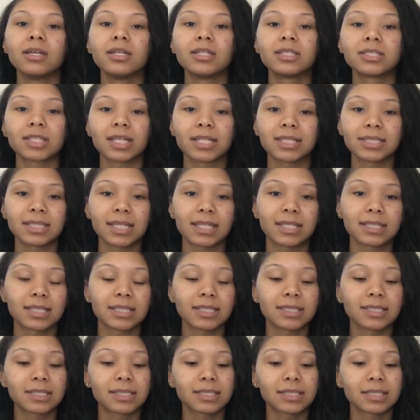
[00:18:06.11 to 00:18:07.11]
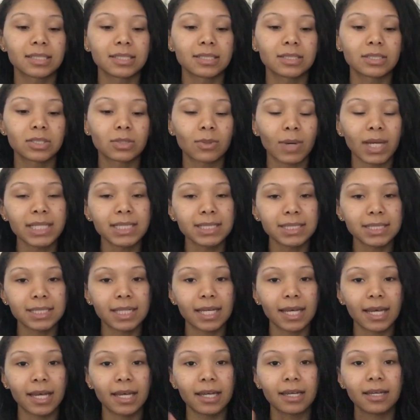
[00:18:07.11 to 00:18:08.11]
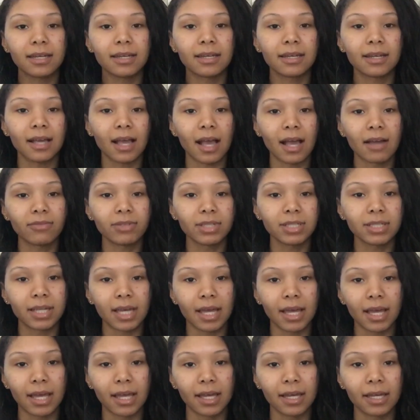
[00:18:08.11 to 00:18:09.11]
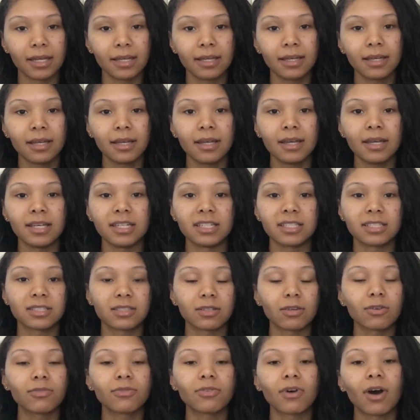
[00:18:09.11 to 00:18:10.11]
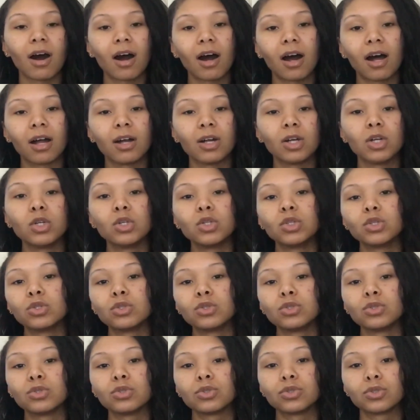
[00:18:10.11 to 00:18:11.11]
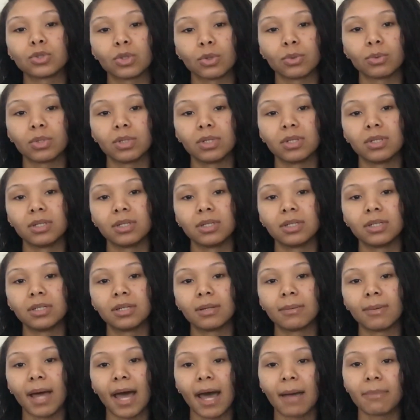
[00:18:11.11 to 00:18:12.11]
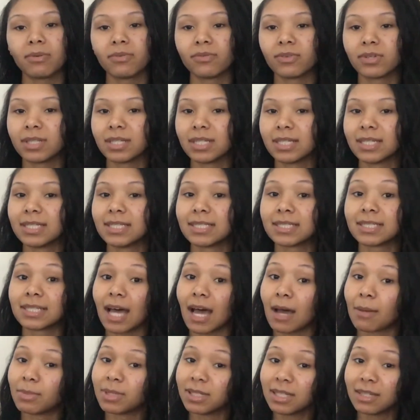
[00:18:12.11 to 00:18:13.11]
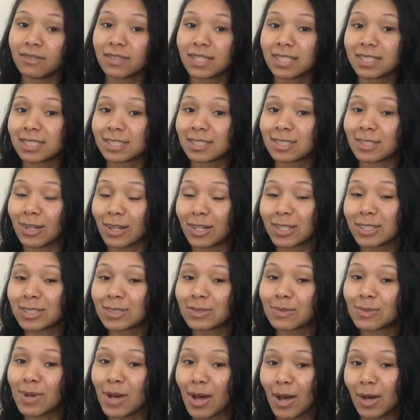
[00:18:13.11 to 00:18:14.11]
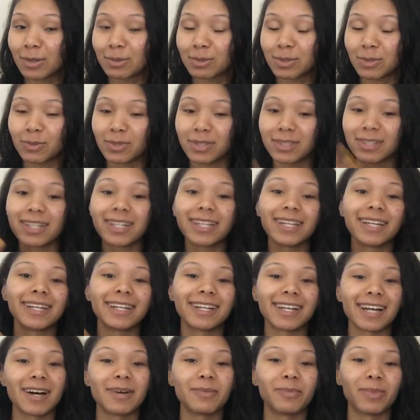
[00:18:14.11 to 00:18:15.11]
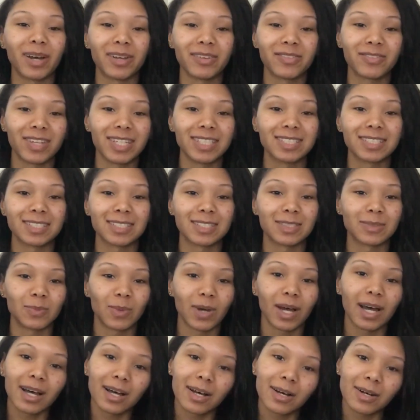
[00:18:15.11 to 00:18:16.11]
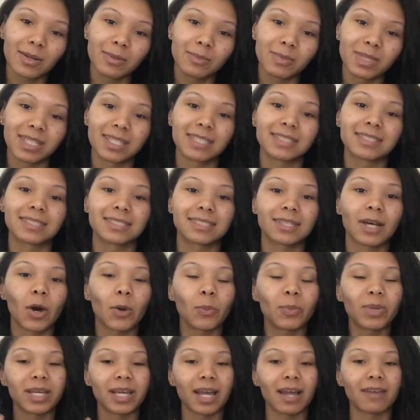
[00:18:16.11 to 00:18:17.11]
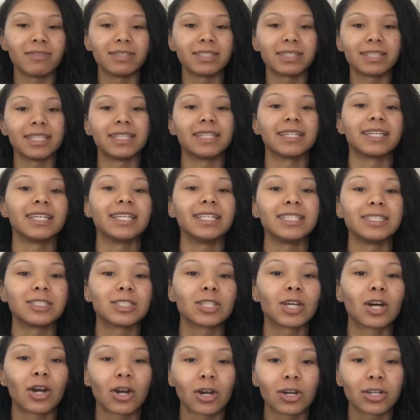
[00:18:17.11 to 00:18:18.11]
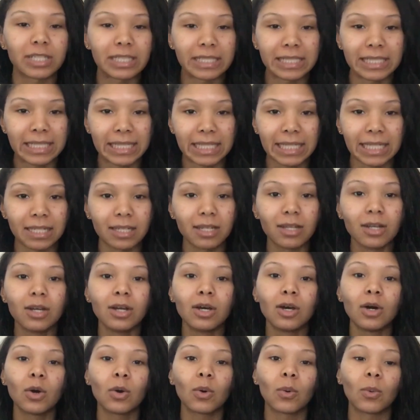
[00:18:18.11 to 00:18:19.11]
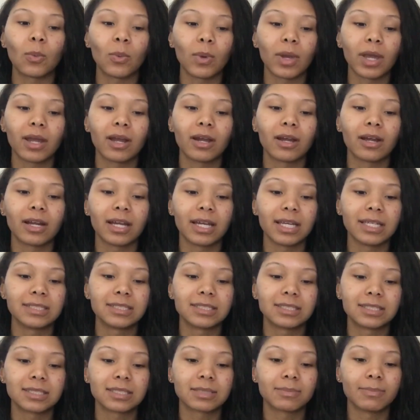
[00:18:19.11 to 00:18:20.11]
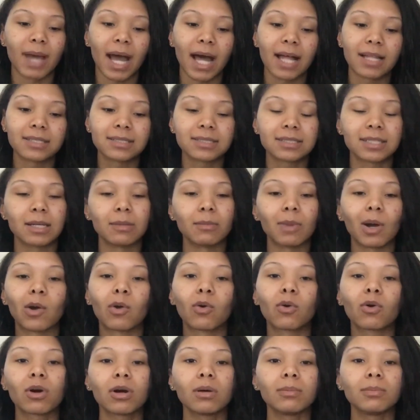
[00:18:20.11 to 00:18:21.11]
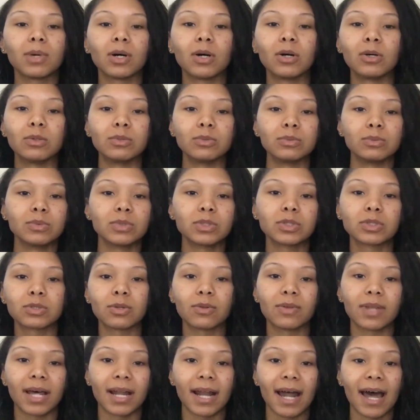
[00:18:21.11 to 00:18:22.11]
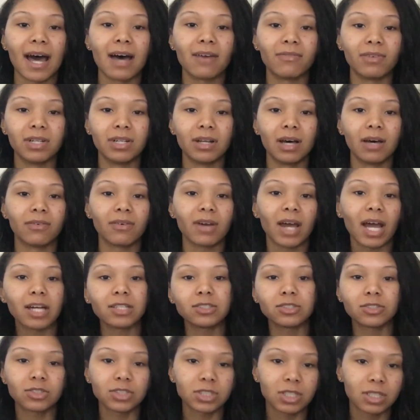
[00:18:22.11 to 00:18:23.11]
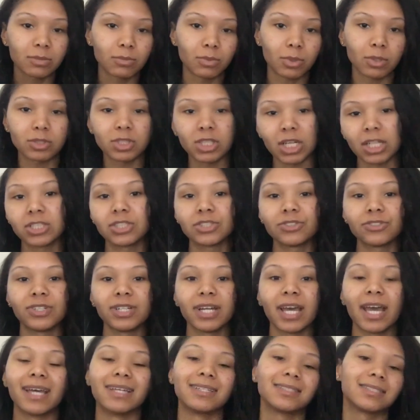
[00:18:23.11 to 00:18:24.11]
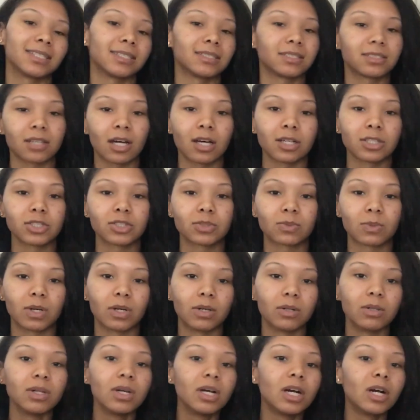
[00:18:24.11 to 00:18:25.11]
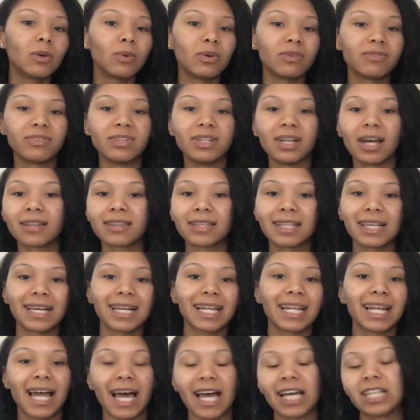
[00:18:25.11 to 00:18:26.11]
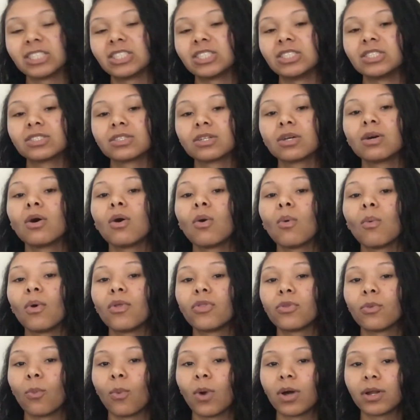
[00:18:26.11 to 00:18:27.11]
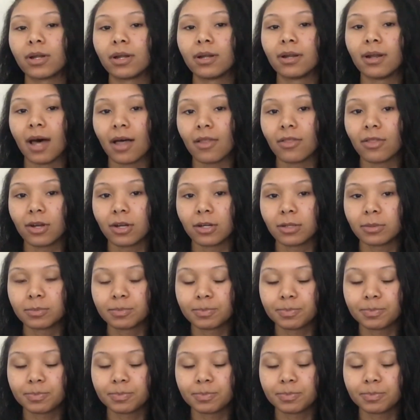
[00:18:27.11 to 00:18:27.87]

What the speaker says: So I take this twice a day, every day. So far, so good. I'm happy for this. I believe this has also helped with clearing up my face as well, because it's helping everything eternally, where it's just balancing my hormones so that I have enough estrogen, progesterone, and testosterone, with nothing clashes with one another.